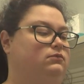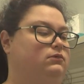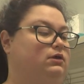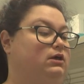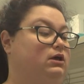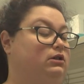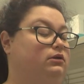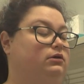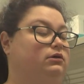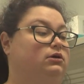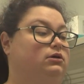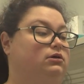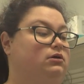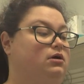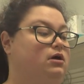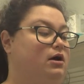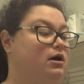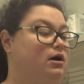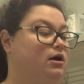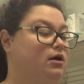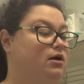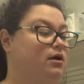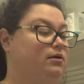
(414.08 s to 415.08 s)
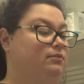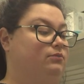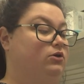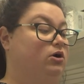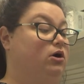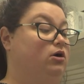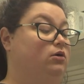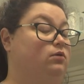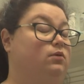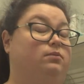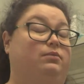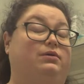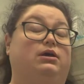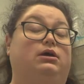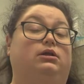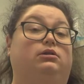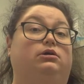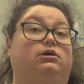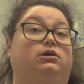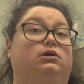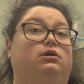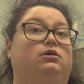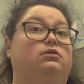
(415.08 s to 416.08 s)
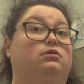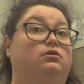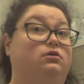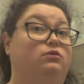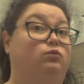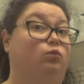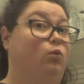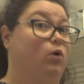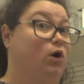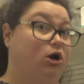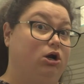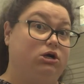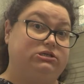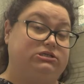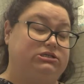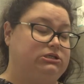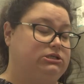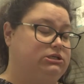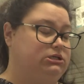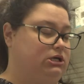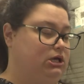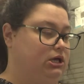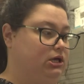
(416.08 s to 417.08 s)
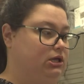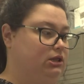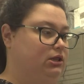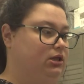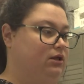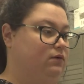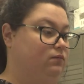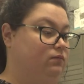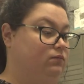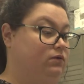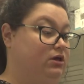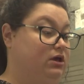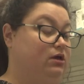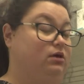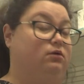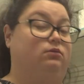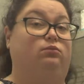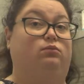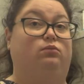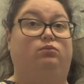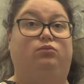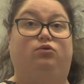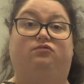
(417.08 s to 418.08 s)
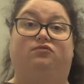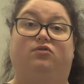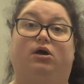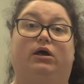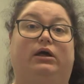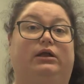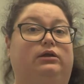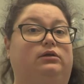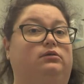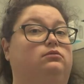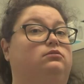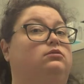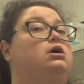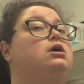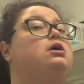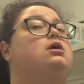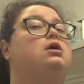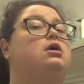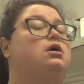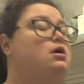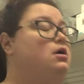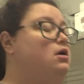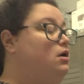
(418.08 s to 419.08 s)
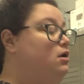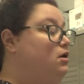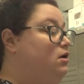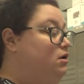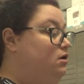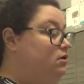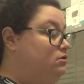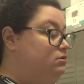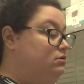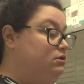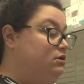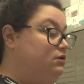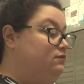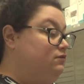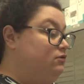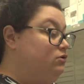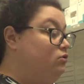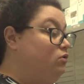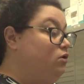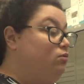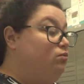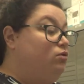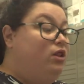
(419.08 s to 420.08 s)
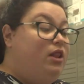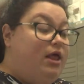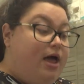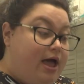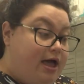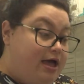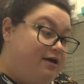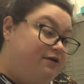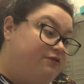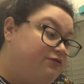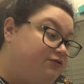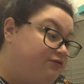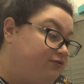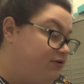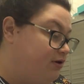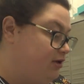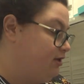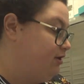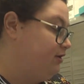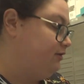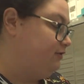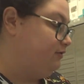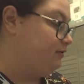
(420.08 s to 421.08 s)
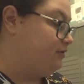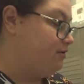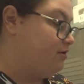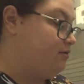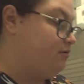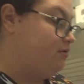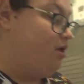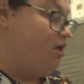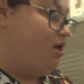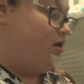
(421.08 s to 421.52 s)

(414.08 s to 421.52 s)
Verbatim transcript: killer, um, the heartworm killer, worked, and then he can move on and live a normal life. So